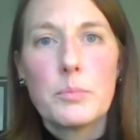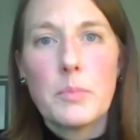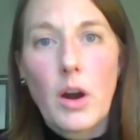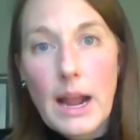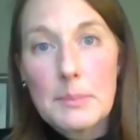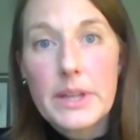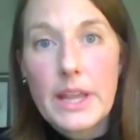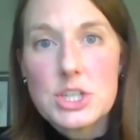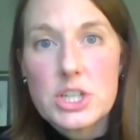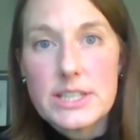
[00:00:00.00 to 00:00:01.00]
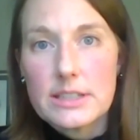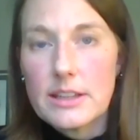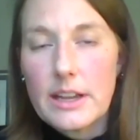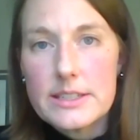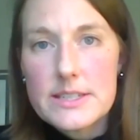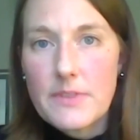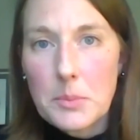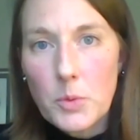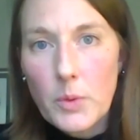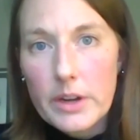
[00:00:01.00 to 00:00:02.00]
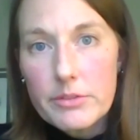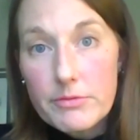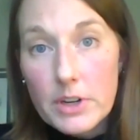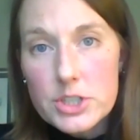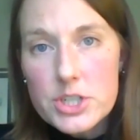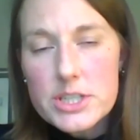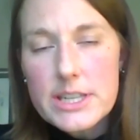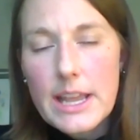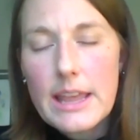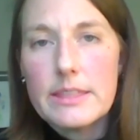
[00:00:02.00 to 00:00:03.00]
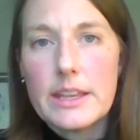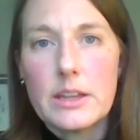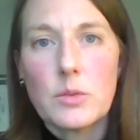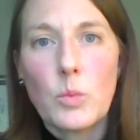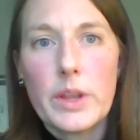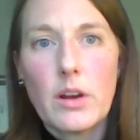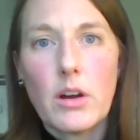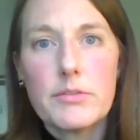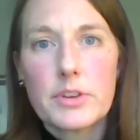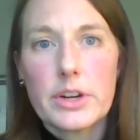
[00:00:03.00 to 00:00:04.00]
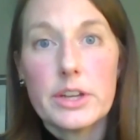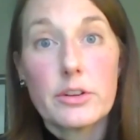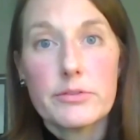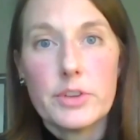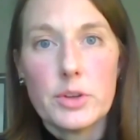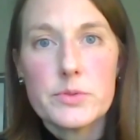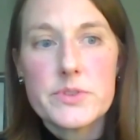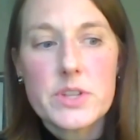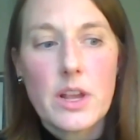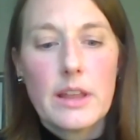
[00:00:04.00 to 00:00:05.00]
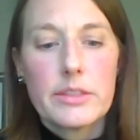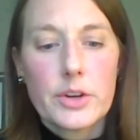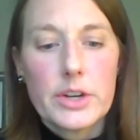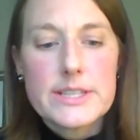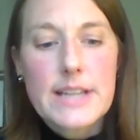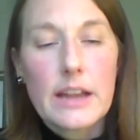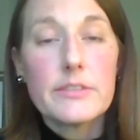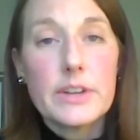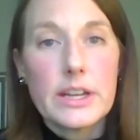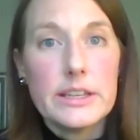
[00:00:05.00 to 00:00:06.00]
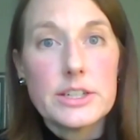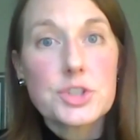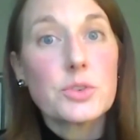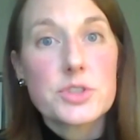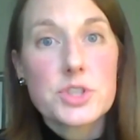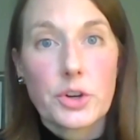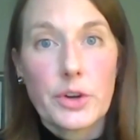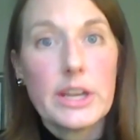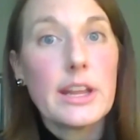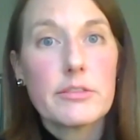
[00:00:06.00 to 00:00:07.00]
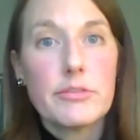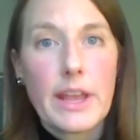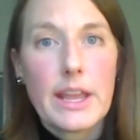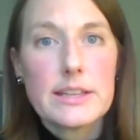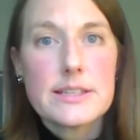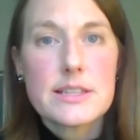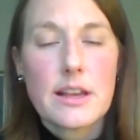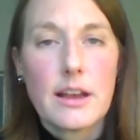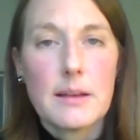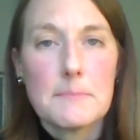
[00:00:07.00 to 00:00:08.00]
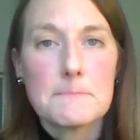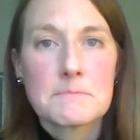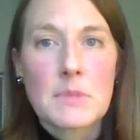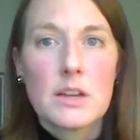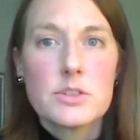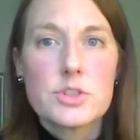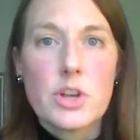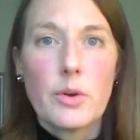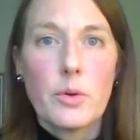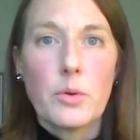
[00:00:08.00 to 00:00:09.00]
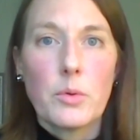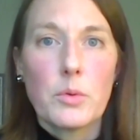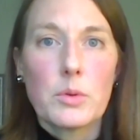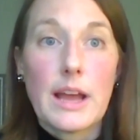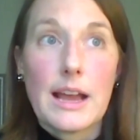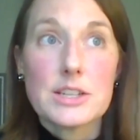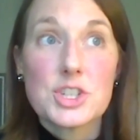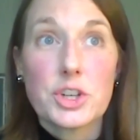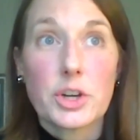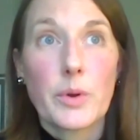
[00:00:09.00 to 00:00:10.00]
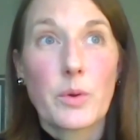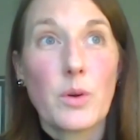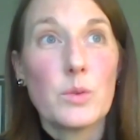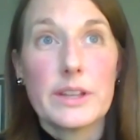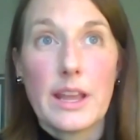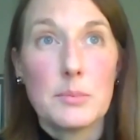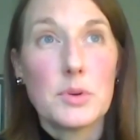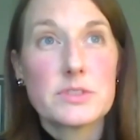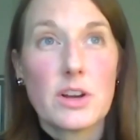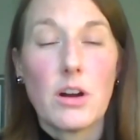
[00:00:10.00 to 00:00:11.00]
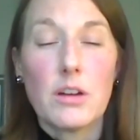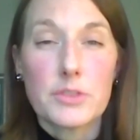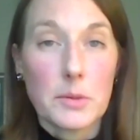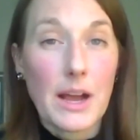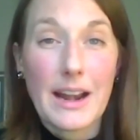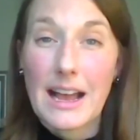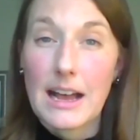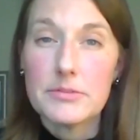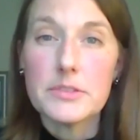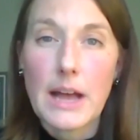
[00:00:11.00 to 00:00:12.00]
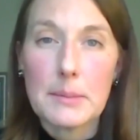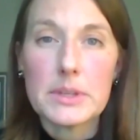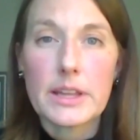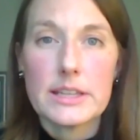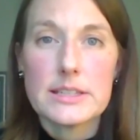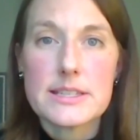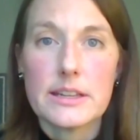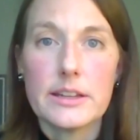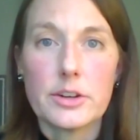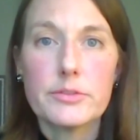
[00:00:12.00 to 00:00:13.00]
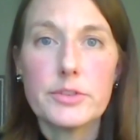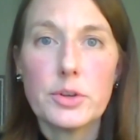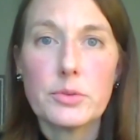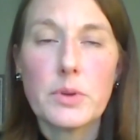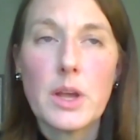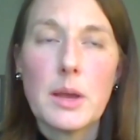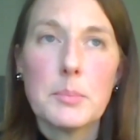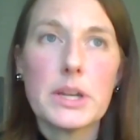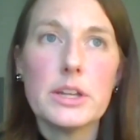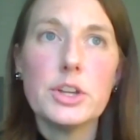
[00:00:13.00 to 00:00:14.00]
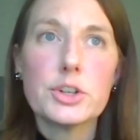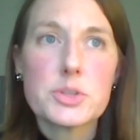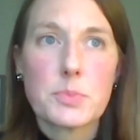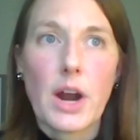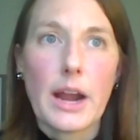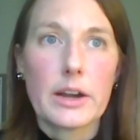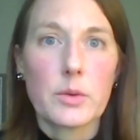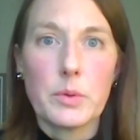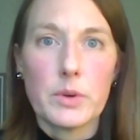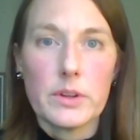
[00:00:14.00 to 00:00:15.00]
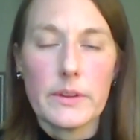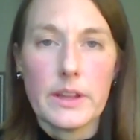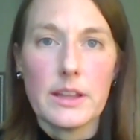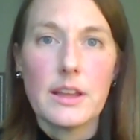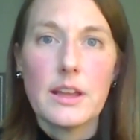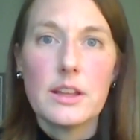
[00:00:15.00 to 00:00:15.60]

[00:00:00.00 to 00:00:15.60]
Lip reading: our application deadline is February 1st, and then we offer interviews. There is kind of an initial screening phase. So last year we were only able to offer about half of applicants an interview, but in years prior, we really,